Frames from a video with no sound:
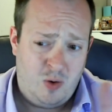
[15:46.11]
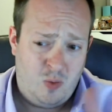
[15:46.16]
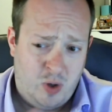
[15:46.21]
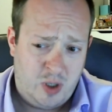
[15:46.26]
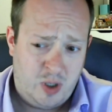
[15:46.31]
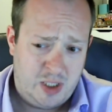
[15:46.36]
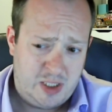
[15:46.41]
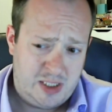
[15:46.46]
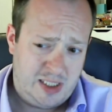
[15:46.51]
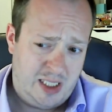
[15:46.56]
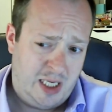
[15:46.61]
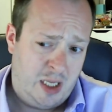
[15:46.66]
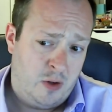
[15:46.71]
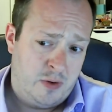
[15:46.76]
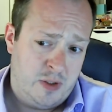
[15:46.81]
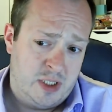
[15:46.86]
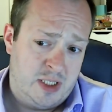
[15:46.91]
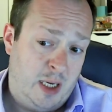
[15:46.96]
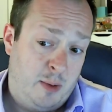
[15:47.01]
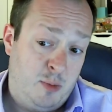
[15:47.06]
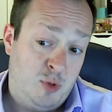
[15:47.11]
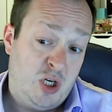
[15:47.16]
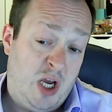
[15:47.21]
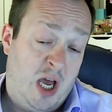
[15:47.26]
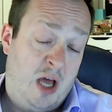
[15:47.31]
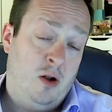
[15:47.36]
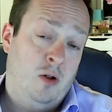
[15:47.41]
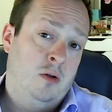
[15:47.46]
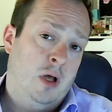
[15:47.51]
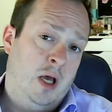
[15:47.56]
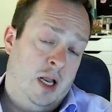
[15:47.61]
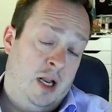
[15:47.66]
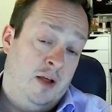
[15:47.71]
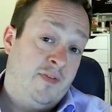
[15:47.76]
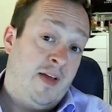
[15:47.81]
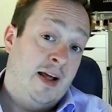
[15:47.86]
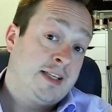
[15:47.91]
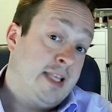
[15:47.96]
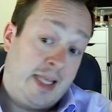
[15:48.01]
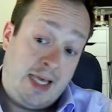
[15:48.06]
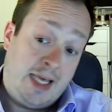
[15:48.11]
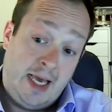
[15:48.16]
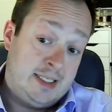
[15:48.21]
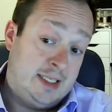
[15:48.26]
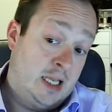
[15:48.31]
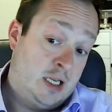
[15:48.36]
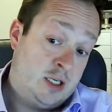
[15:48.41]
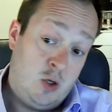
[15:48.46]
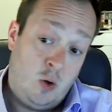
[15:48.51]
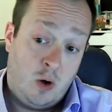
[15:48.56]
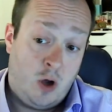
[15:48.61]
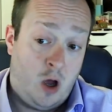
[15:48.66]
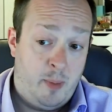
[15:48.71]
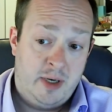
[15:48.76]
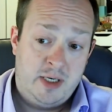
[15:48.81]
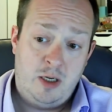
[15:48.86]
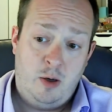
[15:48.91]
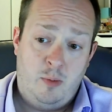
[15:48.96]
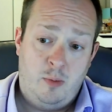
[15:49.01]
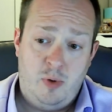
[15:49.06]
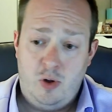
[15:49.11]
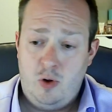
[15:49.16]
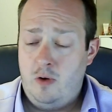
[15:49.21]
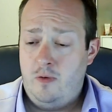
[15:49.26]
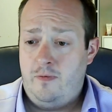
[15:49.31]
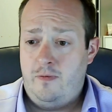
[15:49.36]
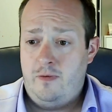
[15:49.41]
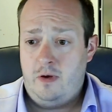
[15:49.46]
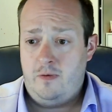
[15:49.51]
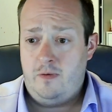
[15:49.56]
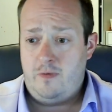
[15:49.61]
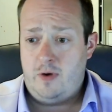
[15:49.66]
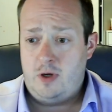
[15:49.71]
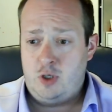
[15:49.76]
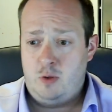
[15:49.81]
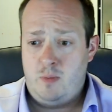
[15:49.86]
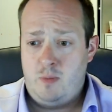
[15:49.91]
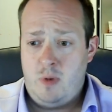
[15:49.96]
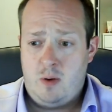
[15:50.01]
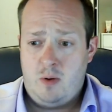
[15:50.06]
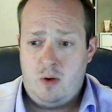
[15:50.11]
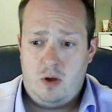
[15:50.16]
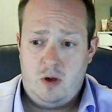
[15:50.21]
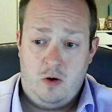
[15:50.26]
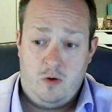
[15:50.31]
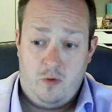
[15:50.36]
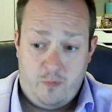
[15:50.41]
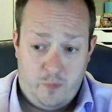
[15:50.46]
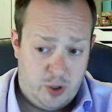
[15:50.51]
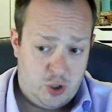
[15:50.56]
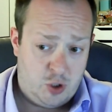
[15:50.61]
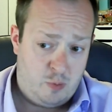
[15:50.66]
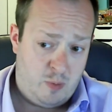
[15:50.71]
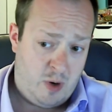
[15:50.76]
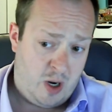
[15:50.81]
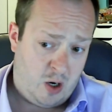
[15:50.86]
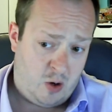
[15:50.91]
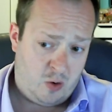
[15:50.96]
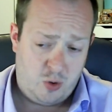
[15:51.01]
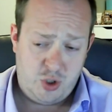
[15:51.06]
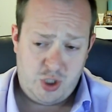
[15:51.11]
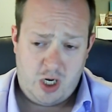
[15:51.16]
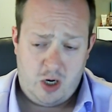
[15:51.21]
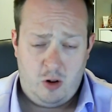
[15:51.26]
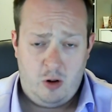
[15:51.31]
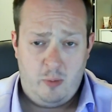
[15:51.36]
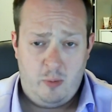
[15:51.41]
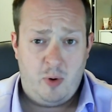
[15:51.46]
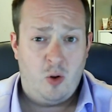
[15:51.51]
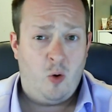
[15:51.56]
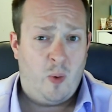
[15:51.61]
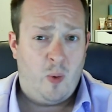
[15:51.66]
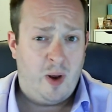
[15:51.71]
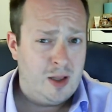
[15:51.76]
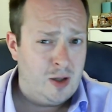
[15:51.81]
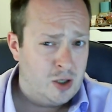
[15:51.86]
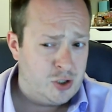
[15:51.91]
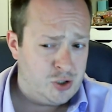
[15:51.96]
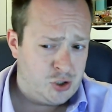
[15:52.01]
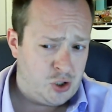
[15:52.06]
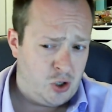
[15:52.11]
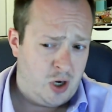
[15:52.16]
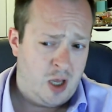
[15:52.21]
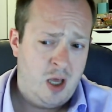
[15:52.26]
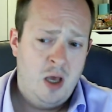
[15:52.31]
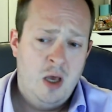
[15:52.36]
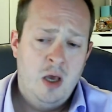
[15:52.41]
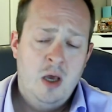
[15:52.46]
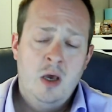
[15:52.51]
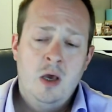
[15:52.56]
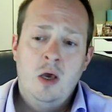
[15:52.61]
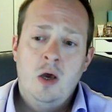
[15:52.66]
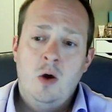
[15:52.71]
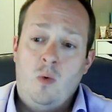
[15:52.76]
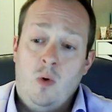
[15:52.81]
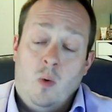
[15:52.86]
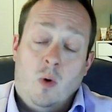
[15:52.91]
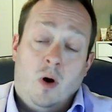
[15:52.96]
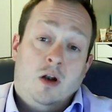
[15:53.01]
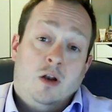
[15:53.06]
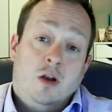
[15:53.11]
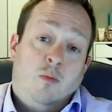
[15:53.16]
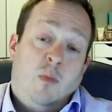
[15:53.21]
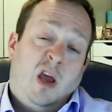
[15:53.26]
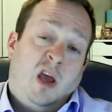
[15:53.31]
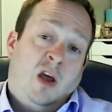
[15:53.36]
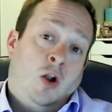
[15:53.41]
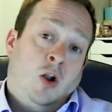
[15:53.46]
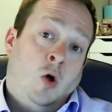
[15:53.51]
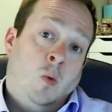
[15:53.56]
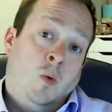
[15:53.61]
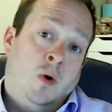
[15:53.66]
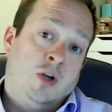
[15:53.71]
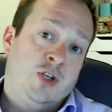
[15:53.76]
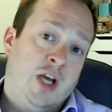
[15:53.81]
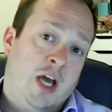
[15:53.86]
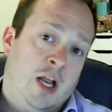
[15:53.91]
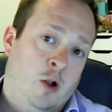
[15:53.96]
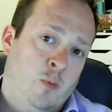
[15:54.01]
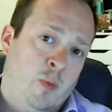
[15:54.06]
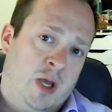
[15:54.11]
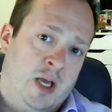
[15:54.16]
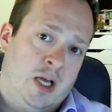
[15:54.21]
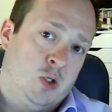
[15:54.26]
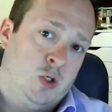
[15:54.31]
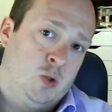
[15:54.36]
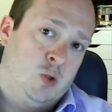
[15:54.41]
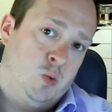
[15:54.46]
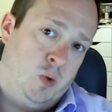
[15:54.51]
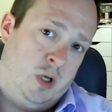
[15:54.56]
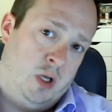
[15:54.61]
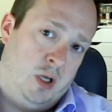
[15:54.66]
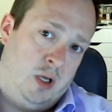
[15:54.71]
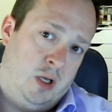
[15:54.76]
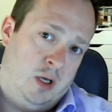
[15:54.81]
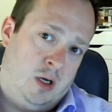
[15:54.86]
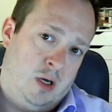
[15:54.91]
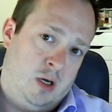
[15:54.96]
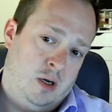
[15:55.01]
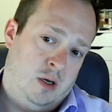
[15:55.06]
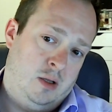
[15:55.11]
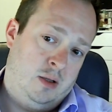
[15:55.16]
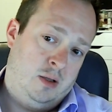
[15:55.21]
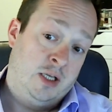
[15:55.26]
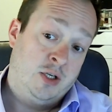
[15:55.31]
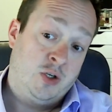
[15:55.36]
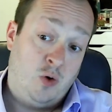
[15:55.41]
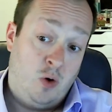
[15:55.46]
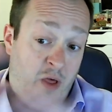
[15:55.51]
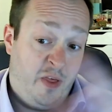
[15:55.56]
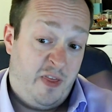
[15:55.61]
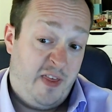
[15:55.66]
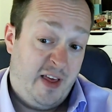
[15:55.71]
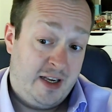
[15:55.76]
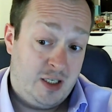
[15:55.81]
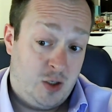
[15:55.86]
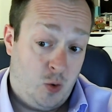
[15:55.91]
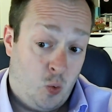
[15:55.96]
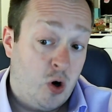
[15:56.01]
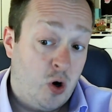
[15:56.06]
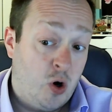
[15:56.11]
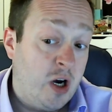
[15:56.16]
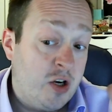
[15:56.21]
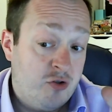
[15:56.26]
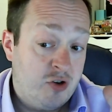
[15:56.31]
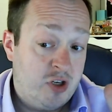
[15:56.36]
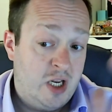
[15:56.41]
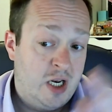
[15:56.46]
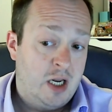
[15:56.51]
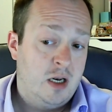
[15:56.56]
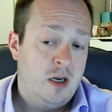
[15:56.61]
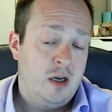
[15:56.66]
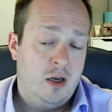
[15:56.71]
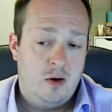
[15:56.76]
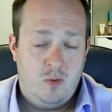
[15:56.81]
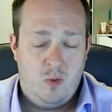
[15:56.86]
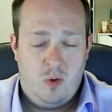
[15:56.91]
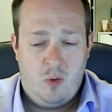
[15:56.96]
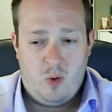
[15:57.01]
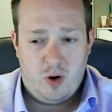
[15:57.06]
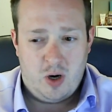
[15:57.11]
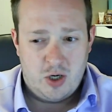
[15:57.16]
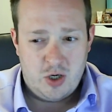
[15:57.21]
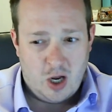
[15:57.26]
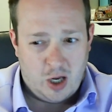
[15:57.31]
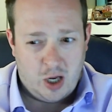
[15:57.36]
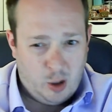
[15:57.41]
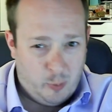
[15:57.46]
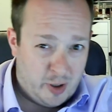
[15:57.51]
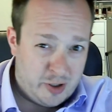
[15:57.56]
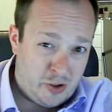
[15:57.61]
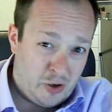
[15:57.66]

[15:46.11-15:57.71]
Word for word: want to see it on the same channel, and if that's the case, let us know. Comment down below if we should make our own channel about the weight loss journey. We wanted to make it all one channel because we these are all things that we're interested in, and we want to document our